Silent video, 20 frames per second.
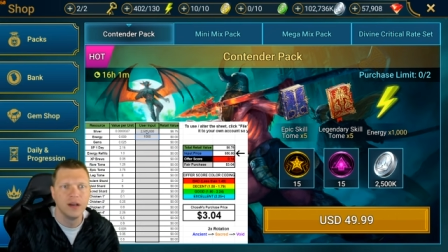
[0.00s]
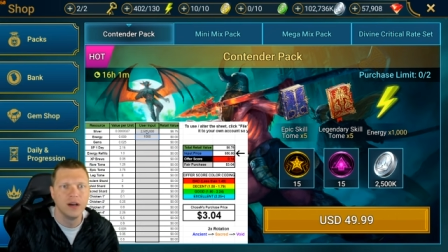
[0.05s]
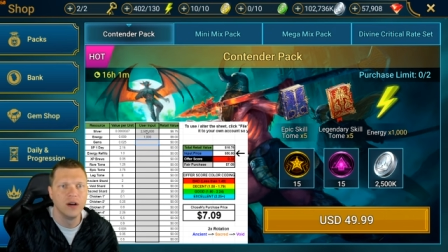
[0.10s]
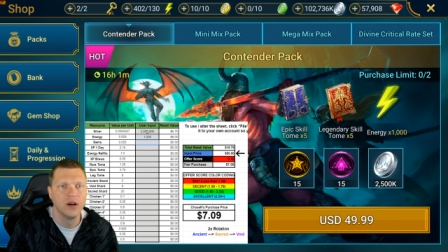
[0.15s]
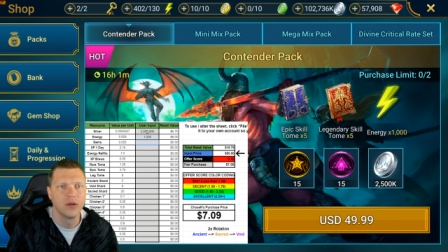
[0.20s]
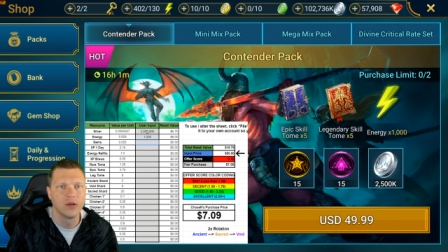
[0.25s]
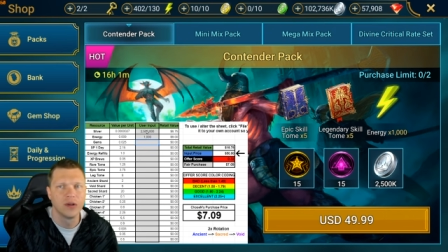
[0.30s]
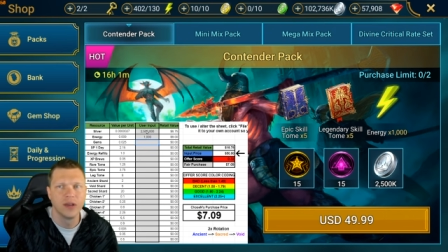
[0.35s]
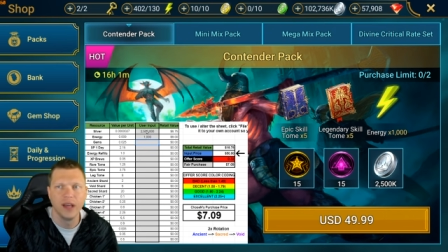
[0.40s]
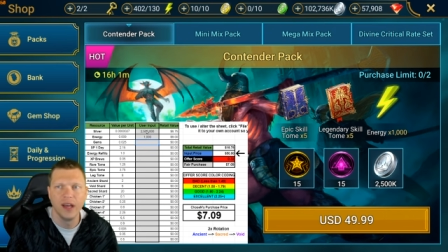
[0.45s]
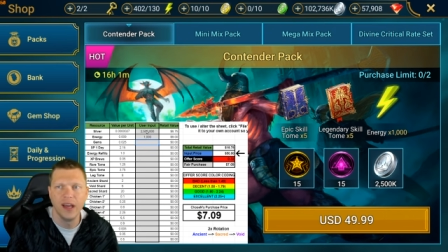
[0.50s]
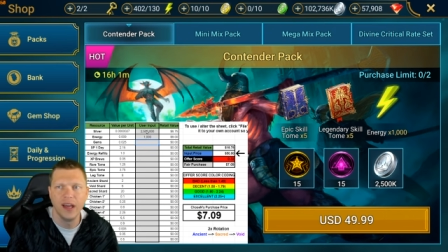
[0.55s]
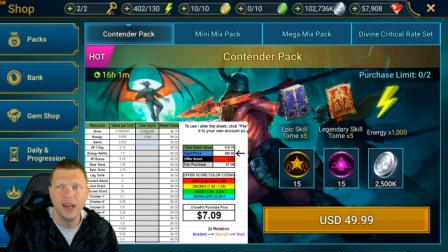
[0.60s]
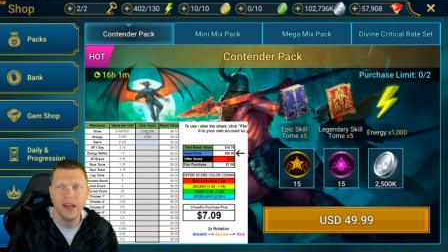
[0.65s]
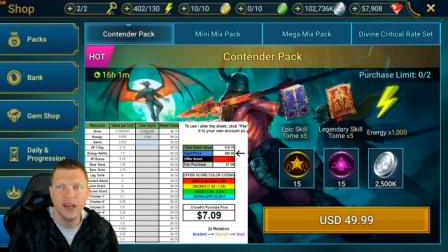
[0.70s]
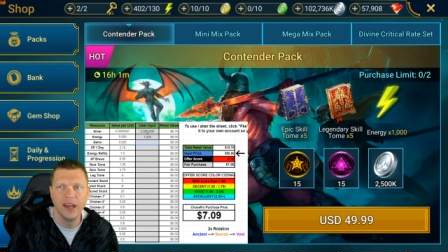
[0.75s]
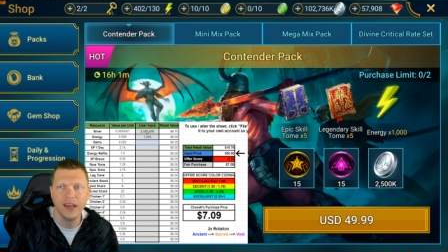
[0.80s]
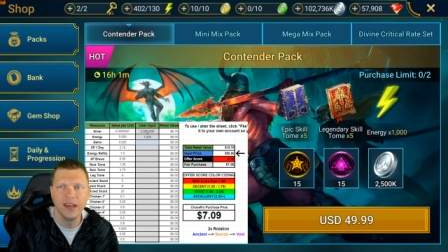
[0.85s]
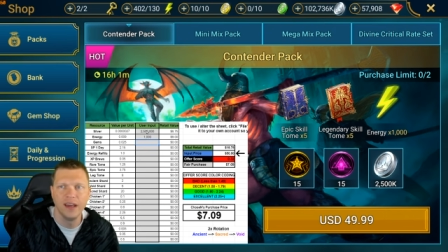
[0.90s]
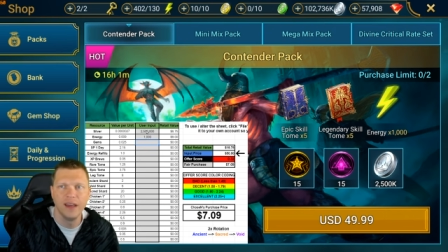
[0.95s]

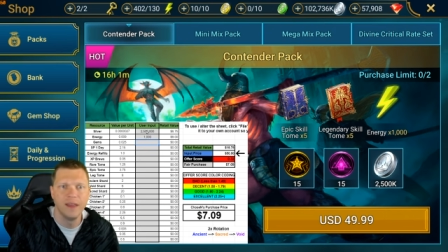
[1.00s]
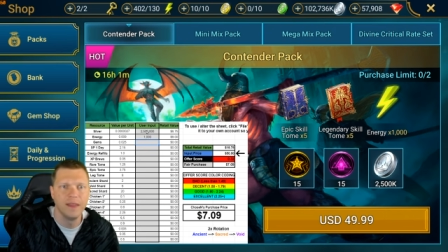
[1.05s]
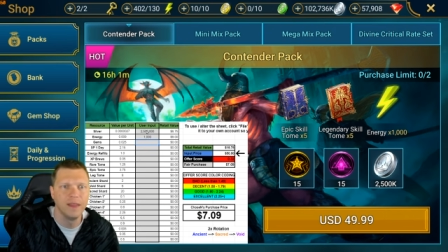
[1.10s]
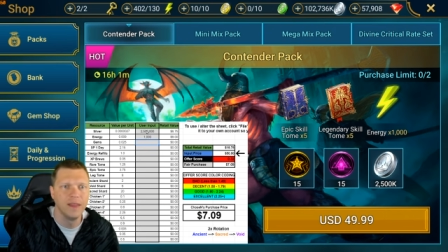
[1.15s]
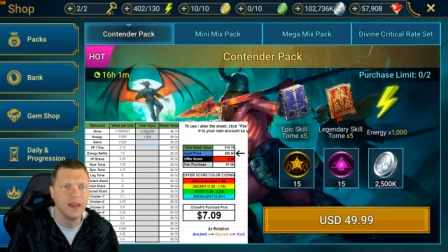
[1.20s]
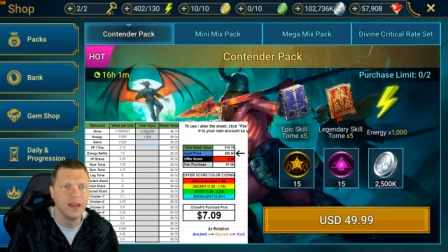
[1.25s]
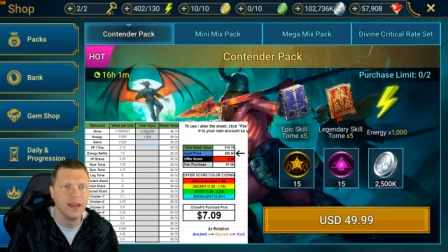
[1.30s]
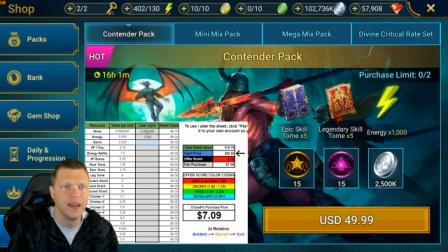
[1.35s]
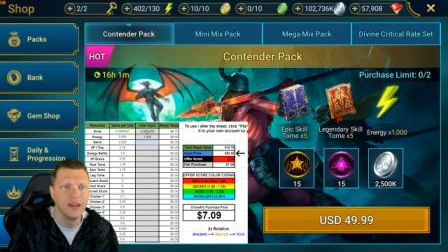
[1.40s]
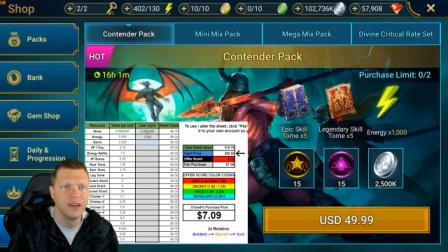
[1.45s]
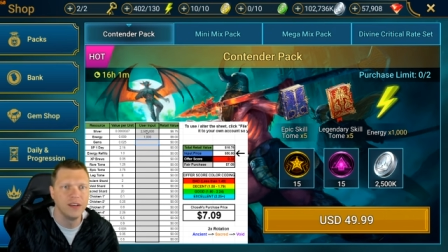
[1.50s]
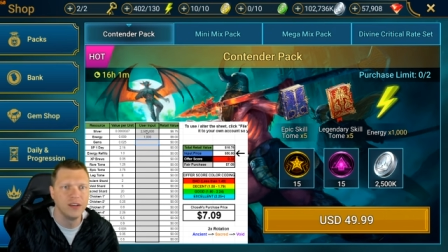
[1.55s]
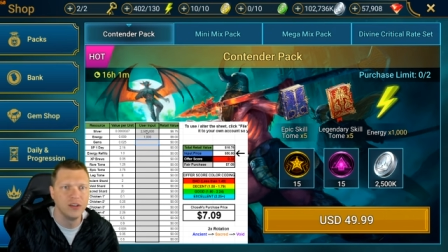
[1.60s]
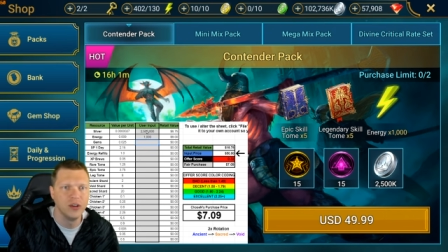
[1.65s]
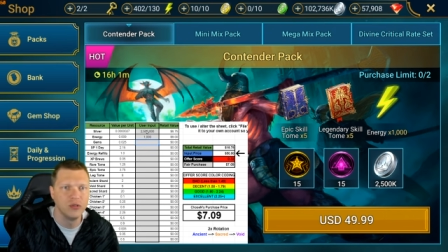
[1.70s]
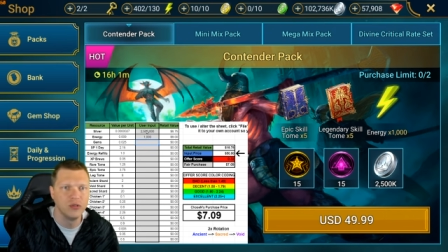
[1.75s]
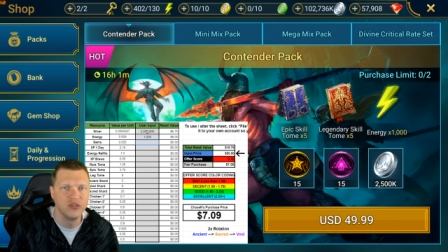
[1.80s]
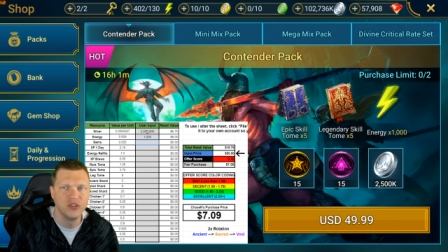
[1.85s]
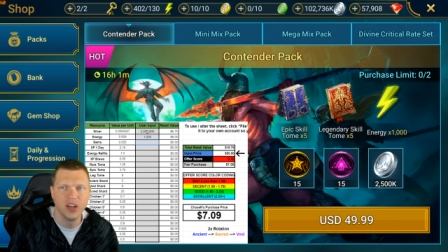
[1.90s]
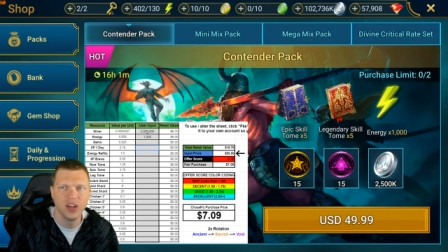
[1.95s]
Okay, and then
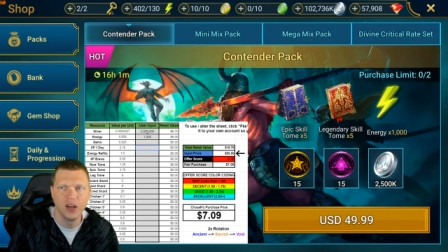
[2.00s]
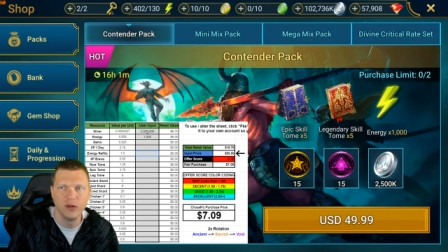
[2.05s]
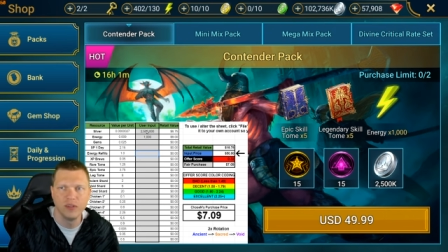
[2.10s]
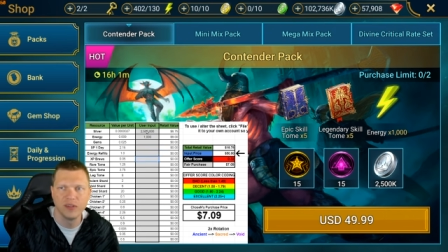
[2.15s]
no gen.